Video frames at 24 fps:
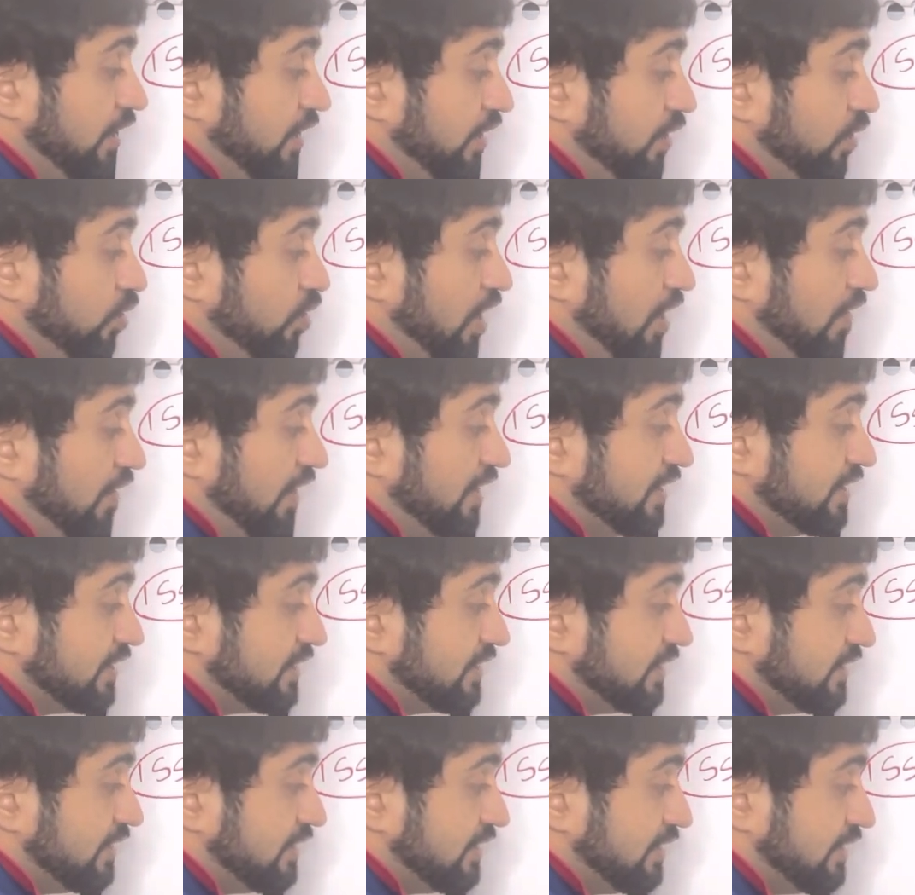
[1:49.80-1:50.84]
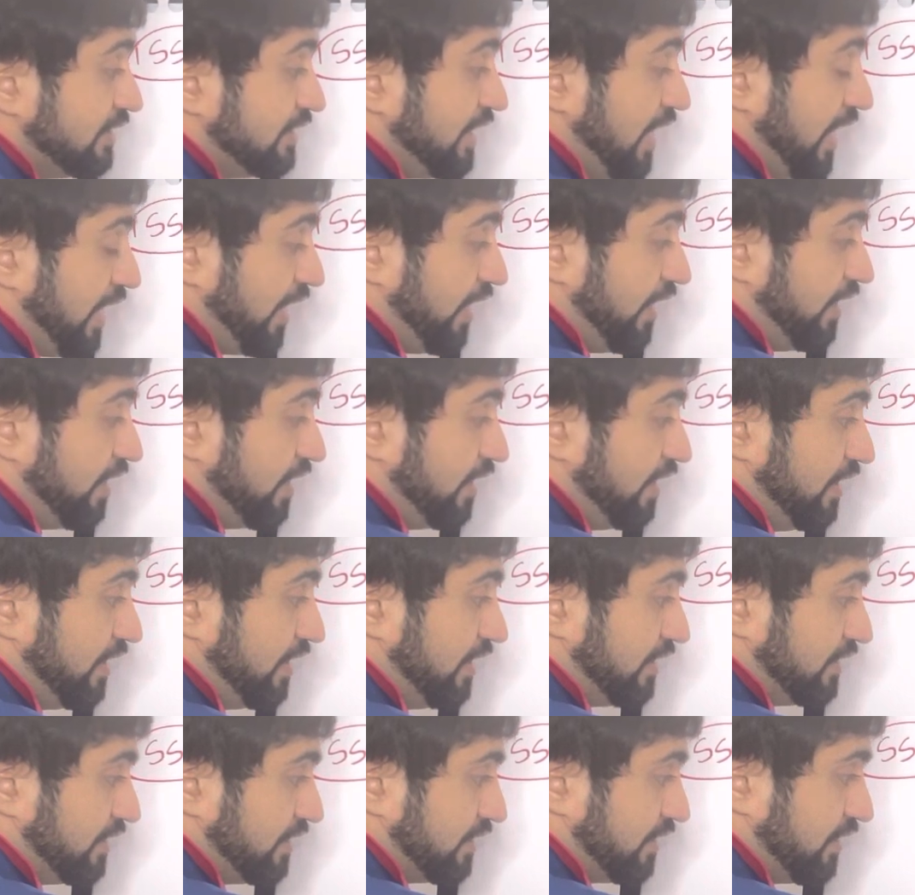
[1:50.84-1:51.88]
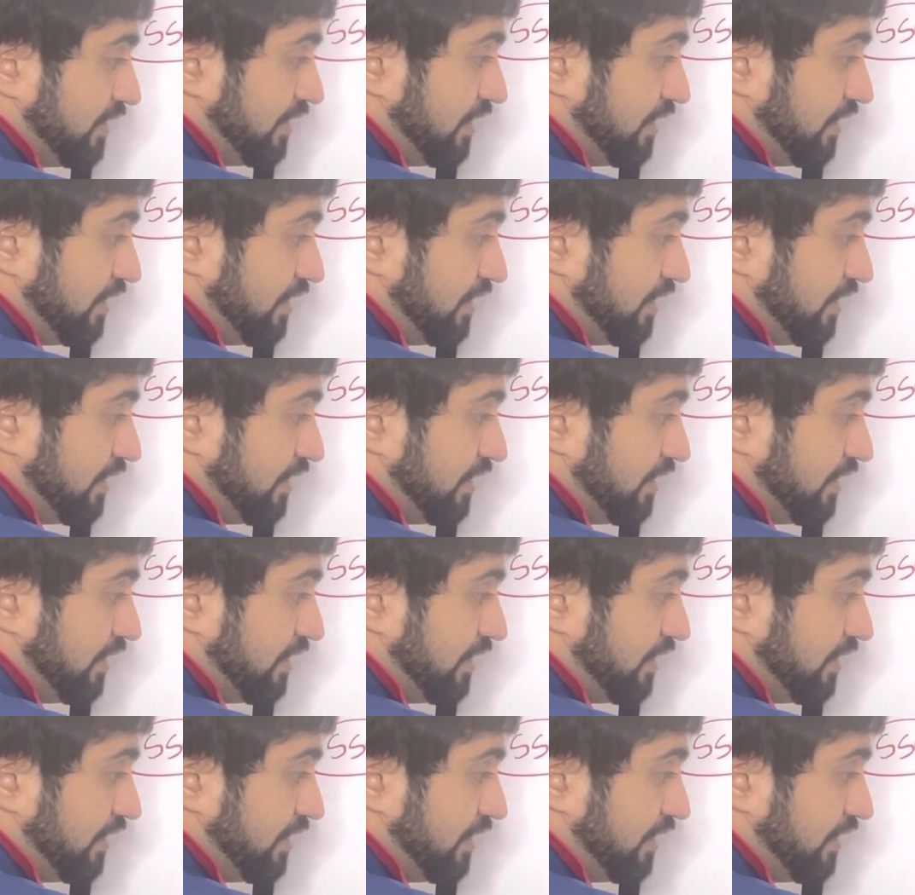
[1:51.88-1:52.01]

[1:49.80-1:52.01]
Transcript: you have a secondary risk